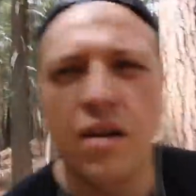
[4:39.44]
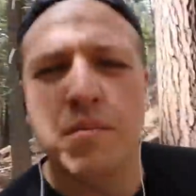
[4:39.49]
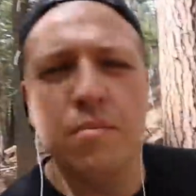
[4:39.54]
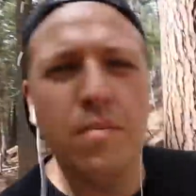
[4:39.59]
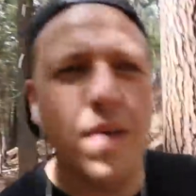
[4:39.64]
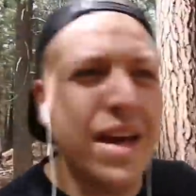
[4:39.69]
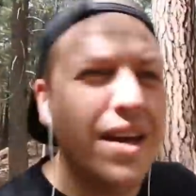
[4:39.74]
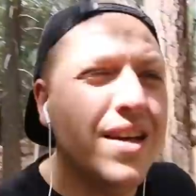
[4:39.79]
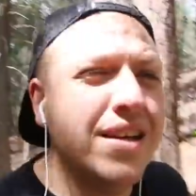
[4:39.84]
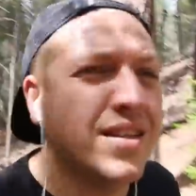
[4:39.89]

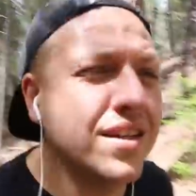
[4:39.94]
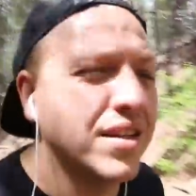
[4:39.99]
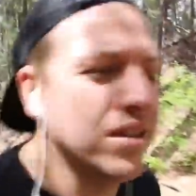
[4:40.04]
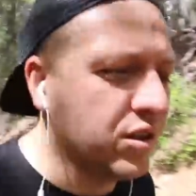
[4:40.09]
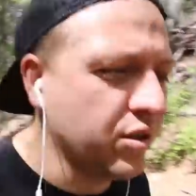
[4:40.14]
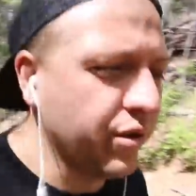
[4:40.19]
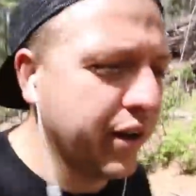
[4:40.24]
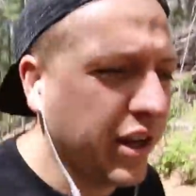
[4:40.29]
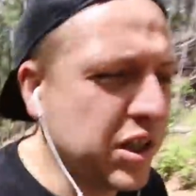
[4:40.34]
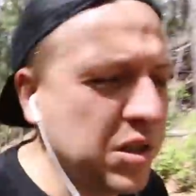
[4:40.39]

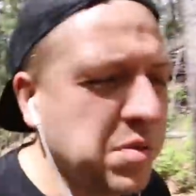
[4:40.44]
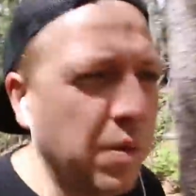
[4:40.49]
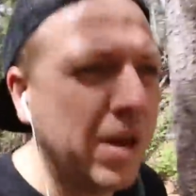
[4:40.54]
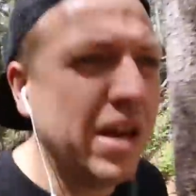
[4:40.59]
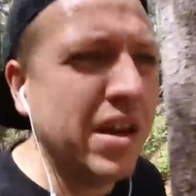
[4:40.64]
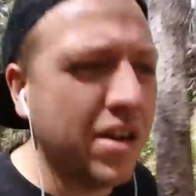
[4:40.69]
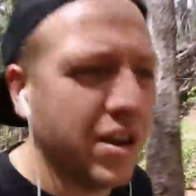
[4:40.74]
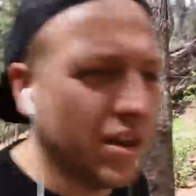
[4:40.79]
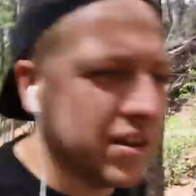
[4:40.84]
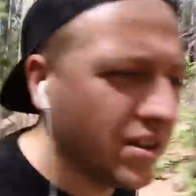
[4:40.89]
Amazing to
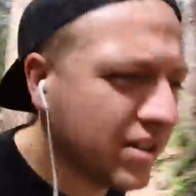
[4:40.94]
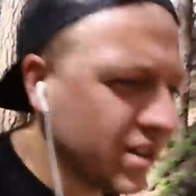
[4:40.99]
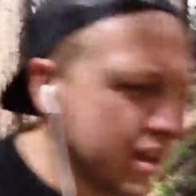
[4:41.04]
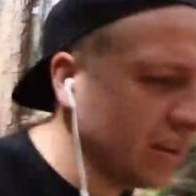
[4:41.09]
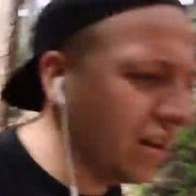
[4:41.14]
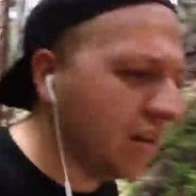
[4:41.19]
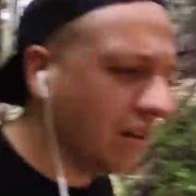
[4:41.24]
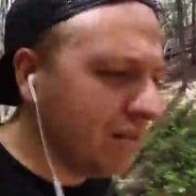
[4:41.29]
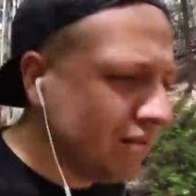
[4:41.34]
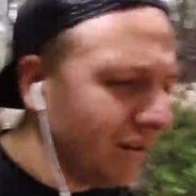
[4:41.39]
experience
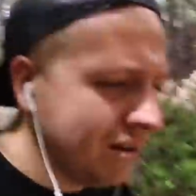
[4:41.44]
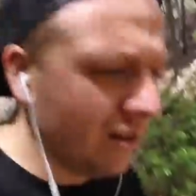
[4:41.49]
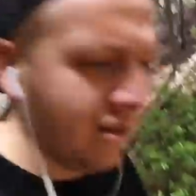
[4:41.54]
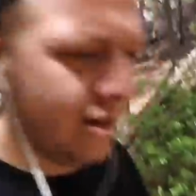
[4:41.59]
it, though.